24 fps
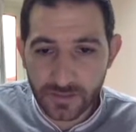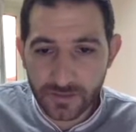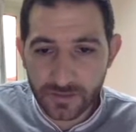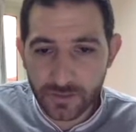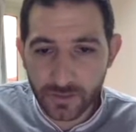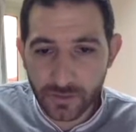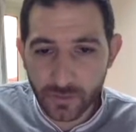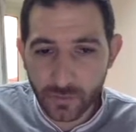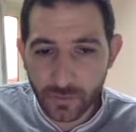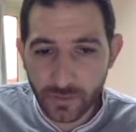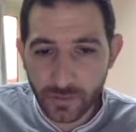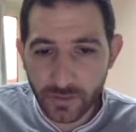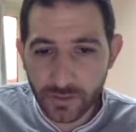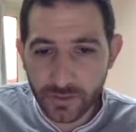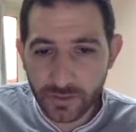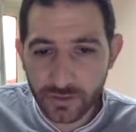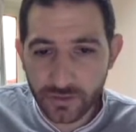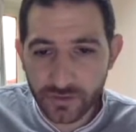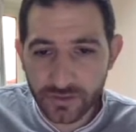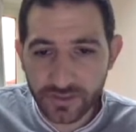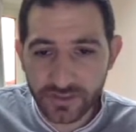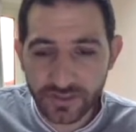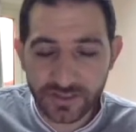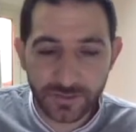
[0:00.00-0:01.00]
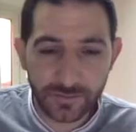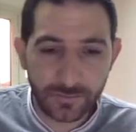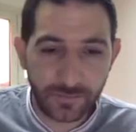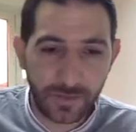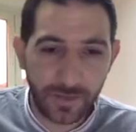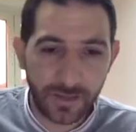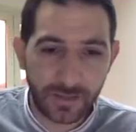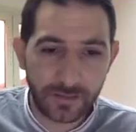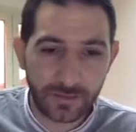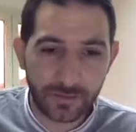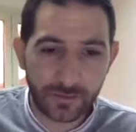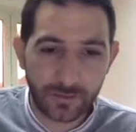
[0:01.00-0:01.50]
So we should
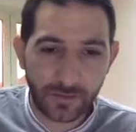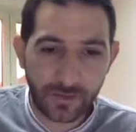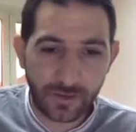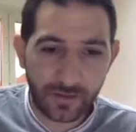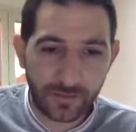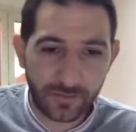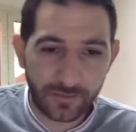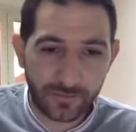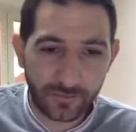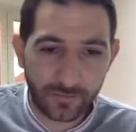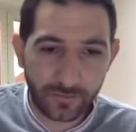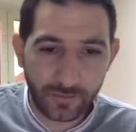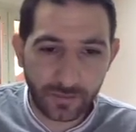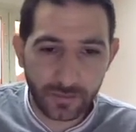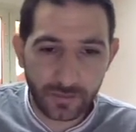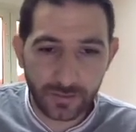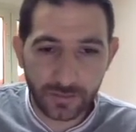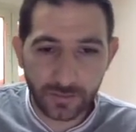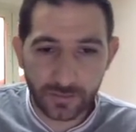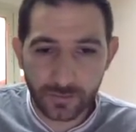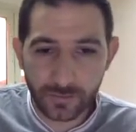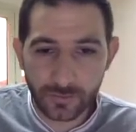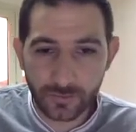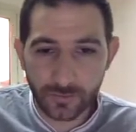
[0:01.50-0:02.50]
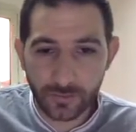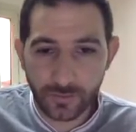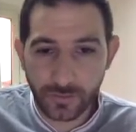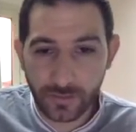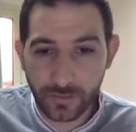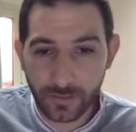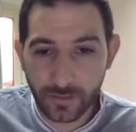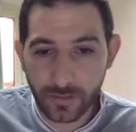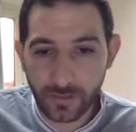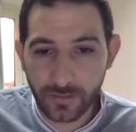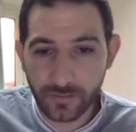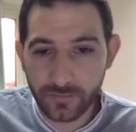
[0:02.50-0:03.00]
expect to have 1, 2,
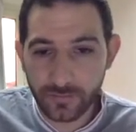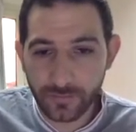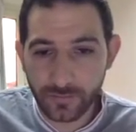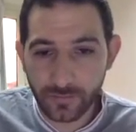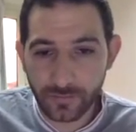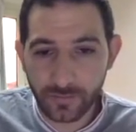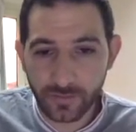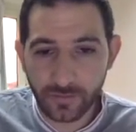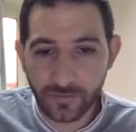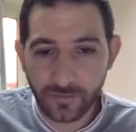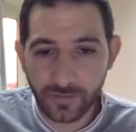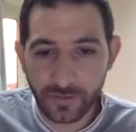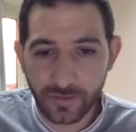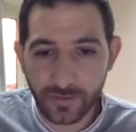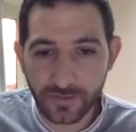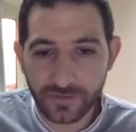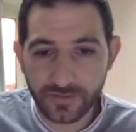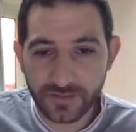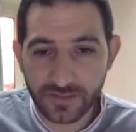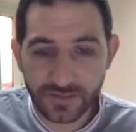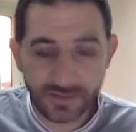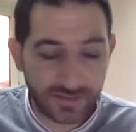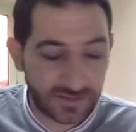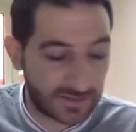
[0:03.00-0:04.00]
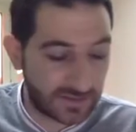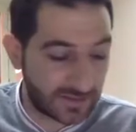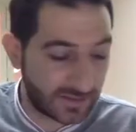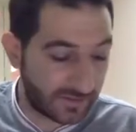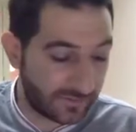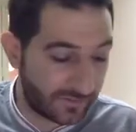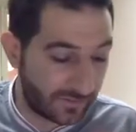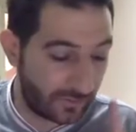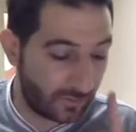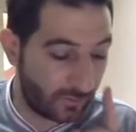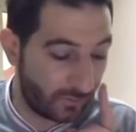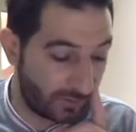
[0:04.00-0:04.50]
3, 4, 5, 6,
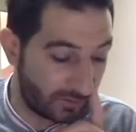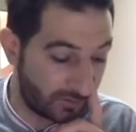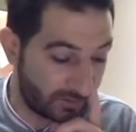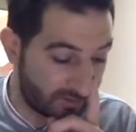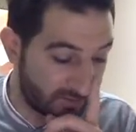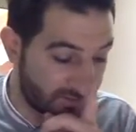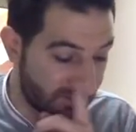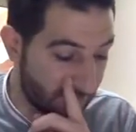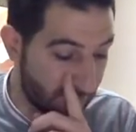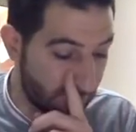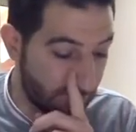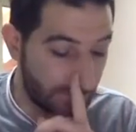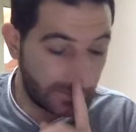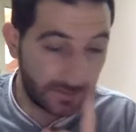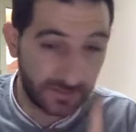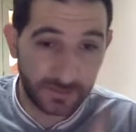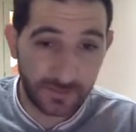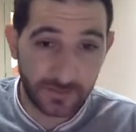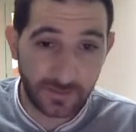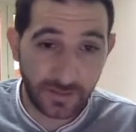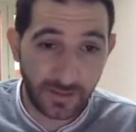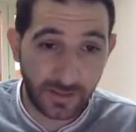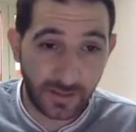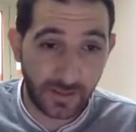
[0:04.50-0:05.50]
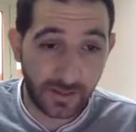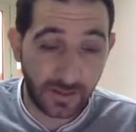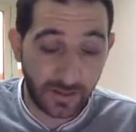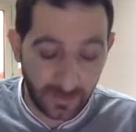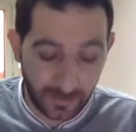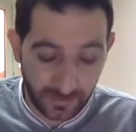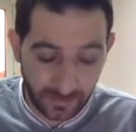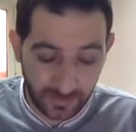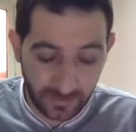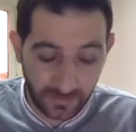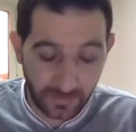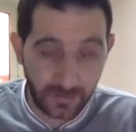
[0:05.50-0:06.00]
7 ones
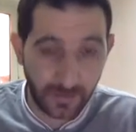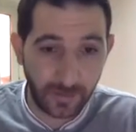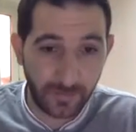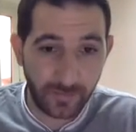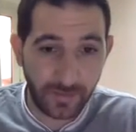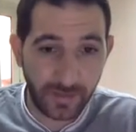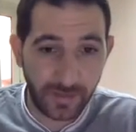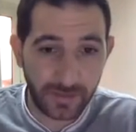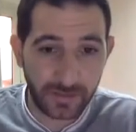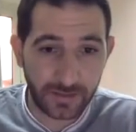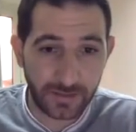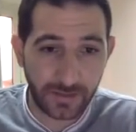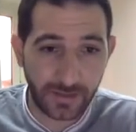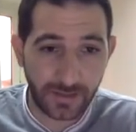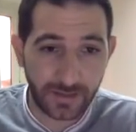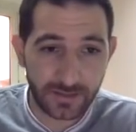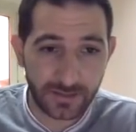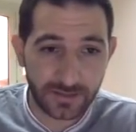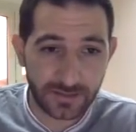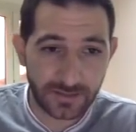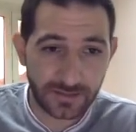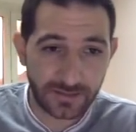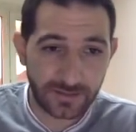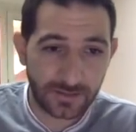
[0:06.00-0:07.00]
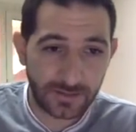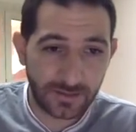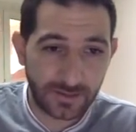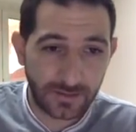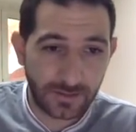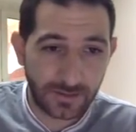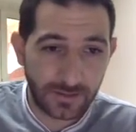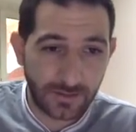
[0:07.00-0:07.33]
in the matrix